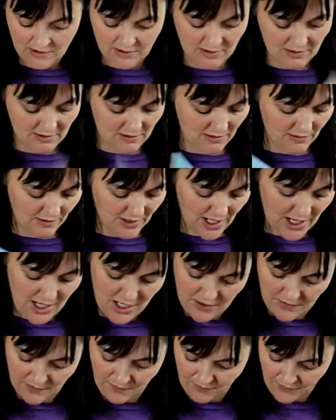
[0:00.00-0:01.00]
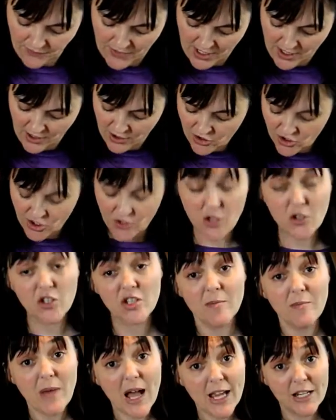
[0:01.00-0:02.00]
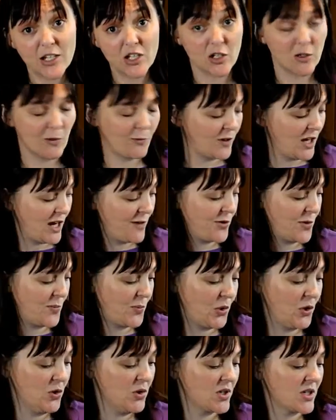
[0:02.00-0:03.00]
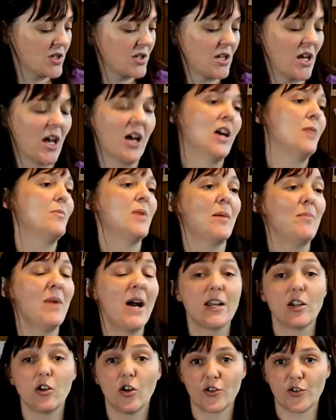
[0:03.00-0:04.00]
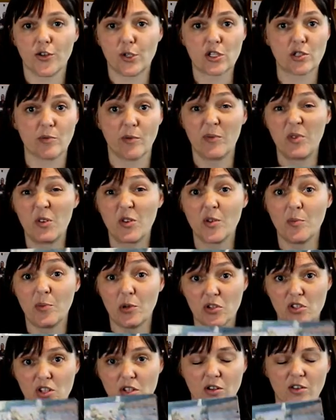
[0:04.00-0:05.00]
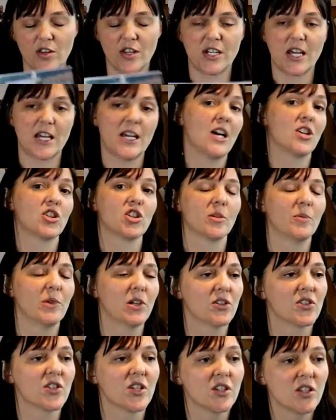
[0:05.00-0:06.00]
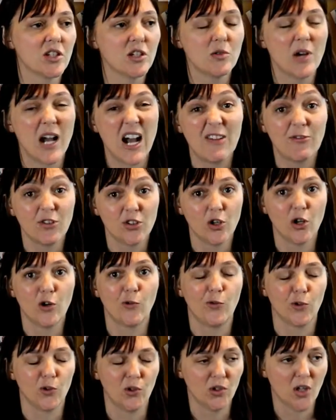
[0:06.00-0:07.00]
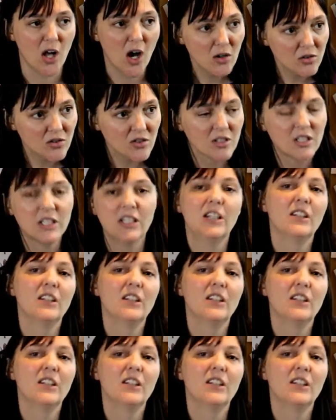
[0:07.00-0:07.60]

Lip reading: Okay, so those are my two favourite books. I might go through some of my other books another day actually, because I do have an awful lot.